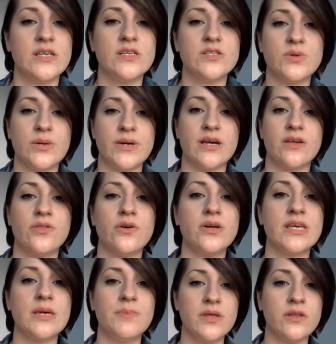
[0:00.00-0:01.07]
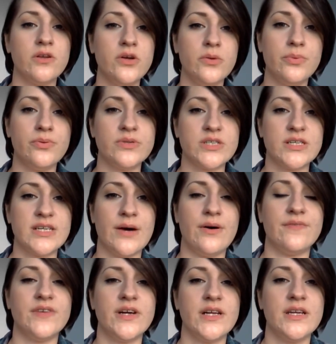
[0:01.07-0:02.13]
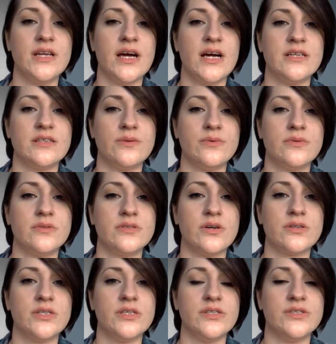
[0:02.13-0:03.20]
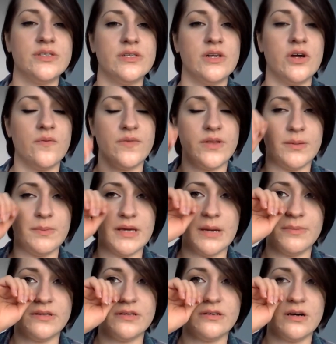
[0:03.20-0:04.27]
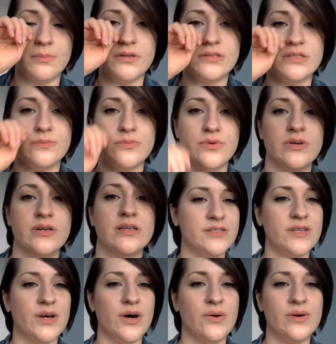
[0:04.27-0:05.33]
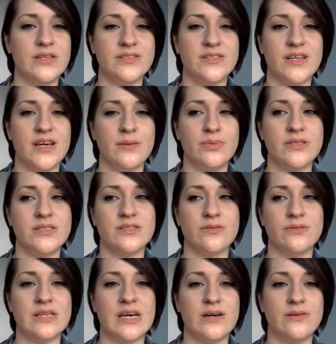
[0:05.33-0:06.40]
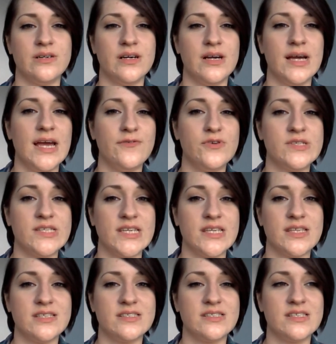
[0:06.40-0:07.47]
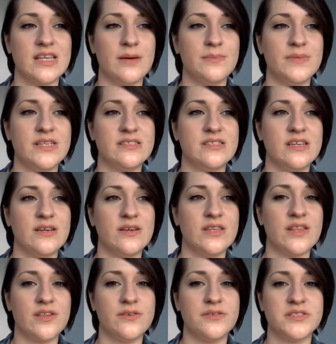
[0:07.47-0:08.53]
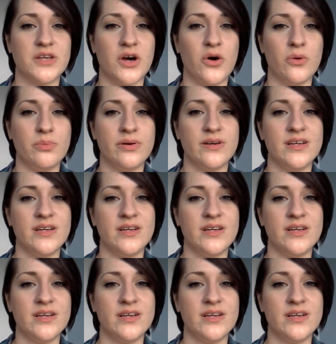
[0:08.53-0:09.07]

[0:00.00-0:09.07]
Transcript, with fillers: So anyway, thought I'd keep you in the loop, which I now have done, and I will talk to you soon and hopefully be able to upload some more. So internet, please hold out. If you see this, that means that there is hope.